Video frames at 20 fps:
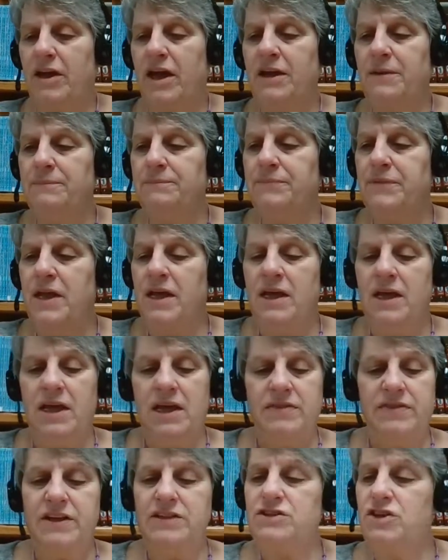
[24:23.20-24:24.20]
Okay,
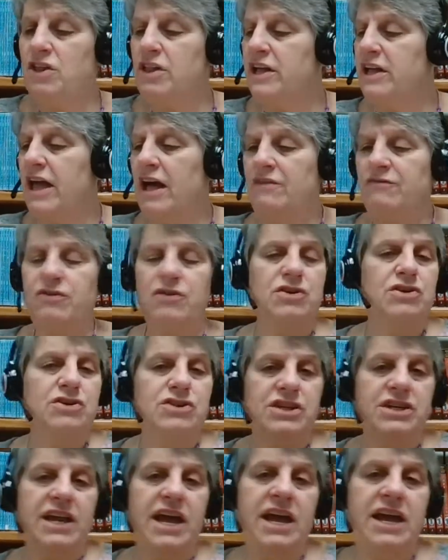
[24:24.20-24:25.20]
that's all I got for you
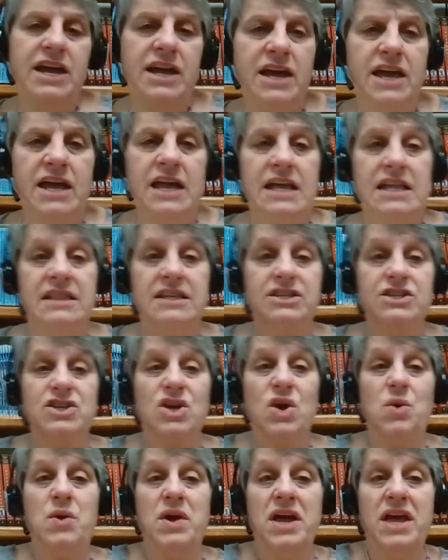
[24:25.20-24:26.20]
today. Let's
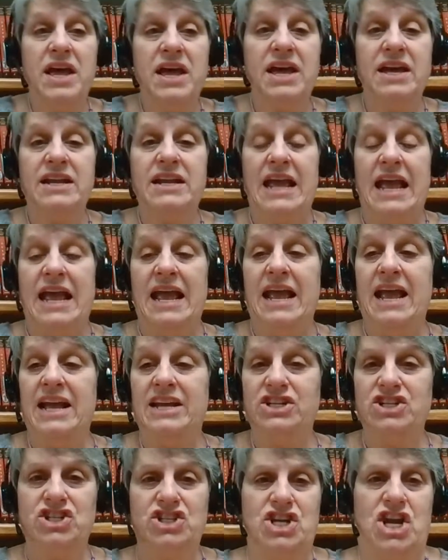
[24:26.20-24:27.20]
go ahead
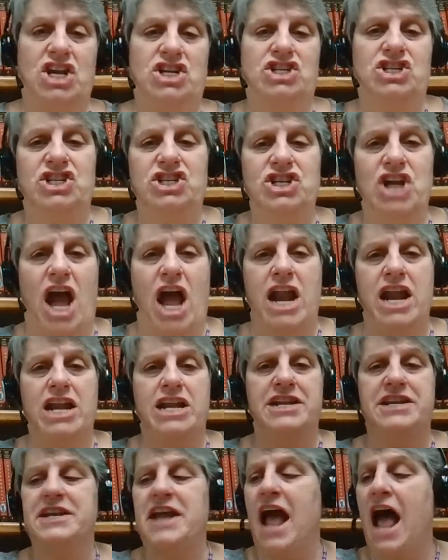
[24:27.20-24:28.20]
and shut
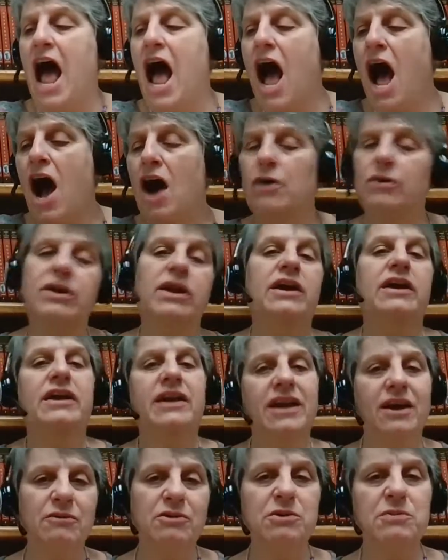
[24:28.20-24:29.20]
it down.
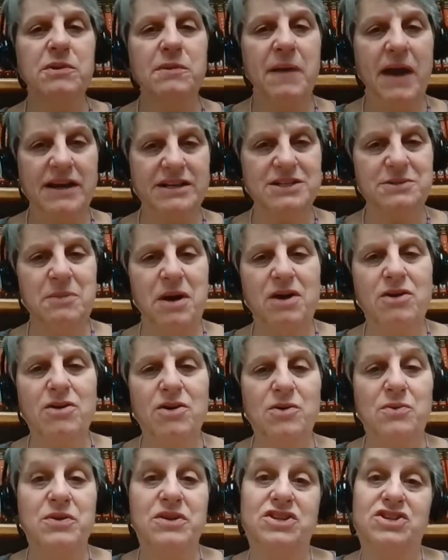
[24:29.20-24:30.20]
And we'll be back
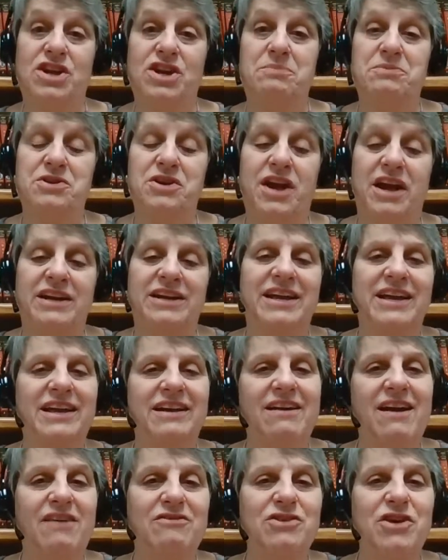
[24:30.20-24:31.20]
tomorrow with chapter nine.
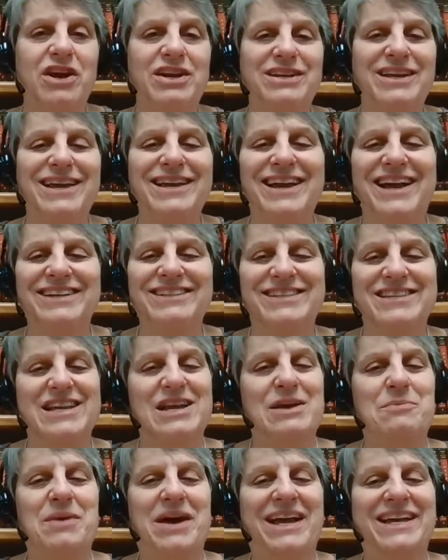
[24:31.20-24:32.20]
Have a great day, guys.
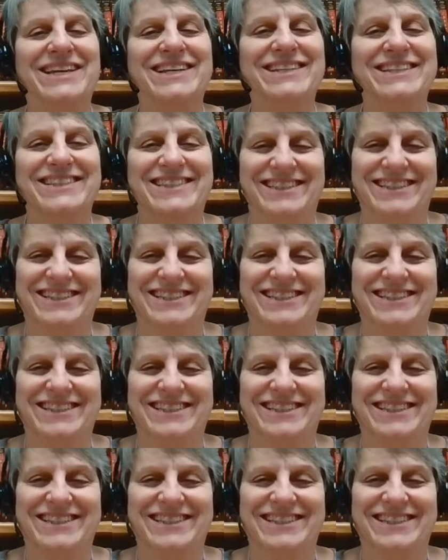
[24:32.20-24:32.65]
Bye.